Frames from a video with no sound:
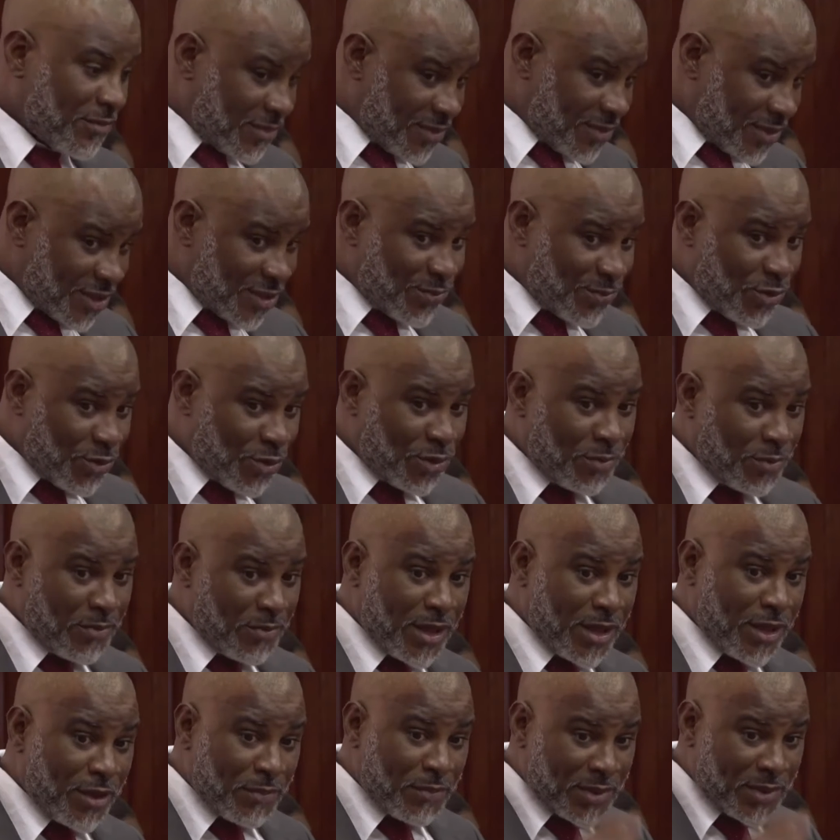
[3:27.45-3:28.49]
the small
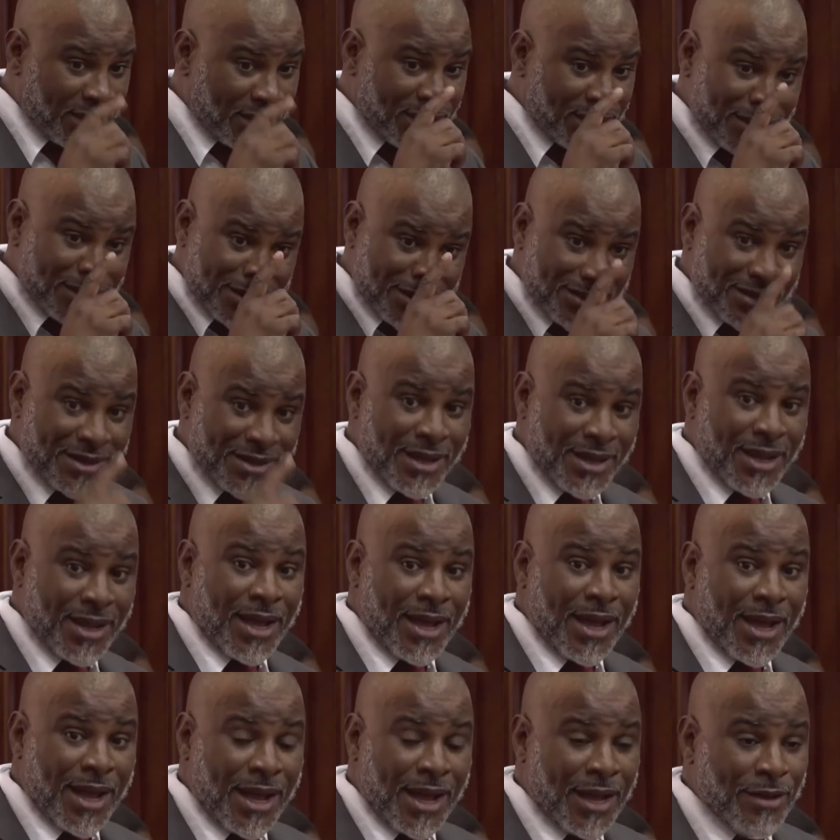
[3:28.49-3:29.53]
male bees,
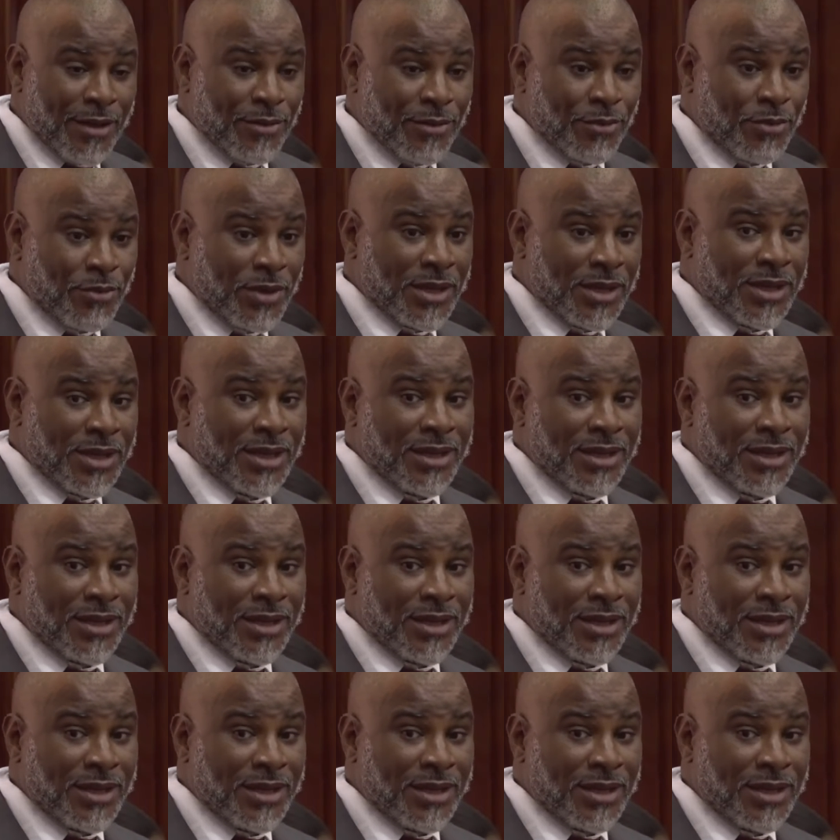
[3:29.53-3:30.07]
and we